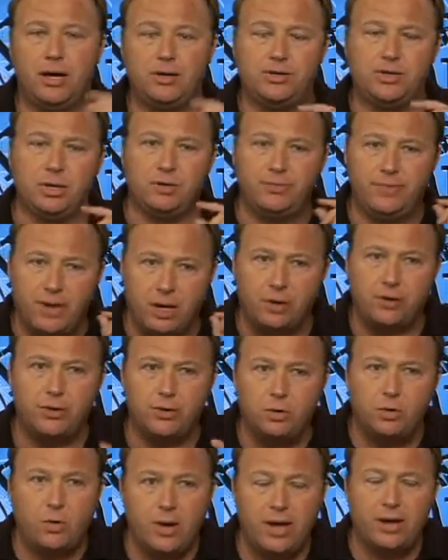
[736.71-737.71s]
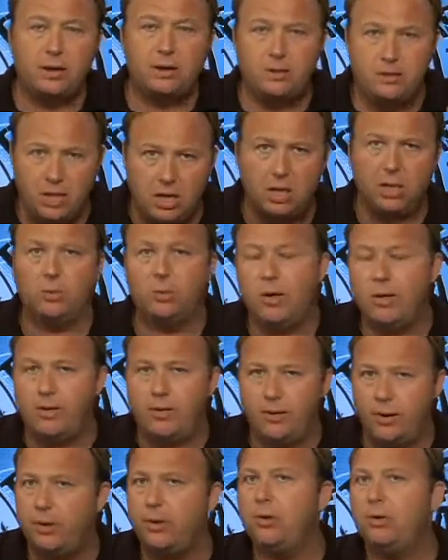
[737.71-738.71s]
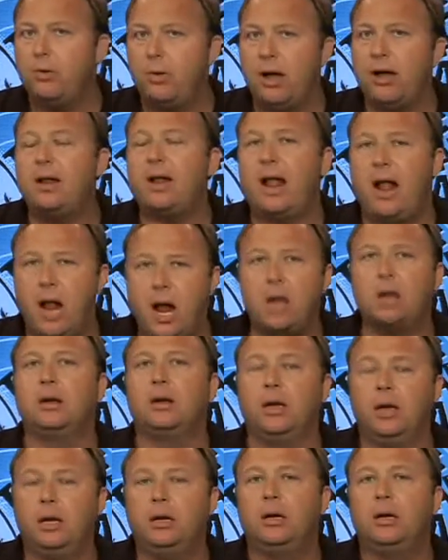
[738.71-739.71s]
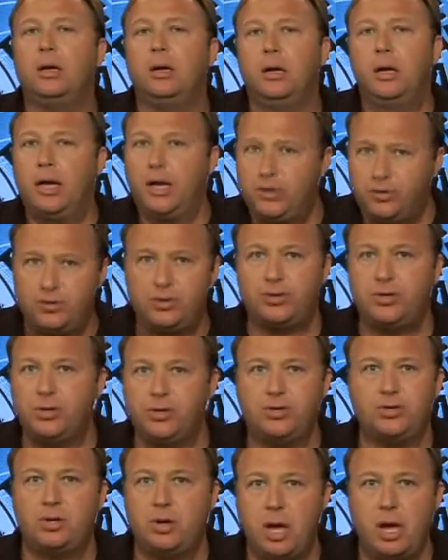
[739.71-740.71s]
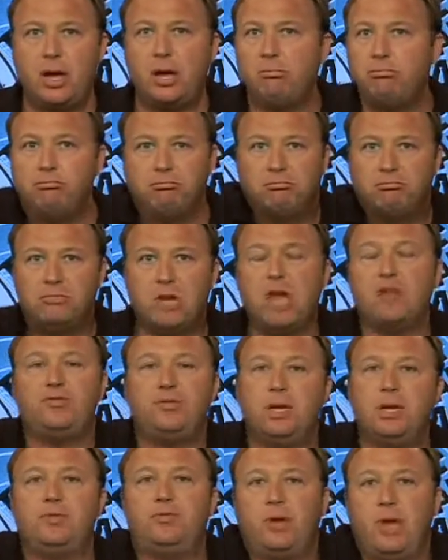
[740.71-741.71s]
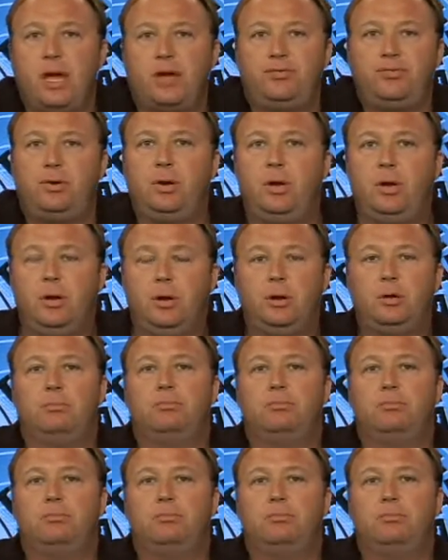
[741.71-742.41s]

And so their new way to deal with it, their new way to handle it, is to just say, doesn't exist,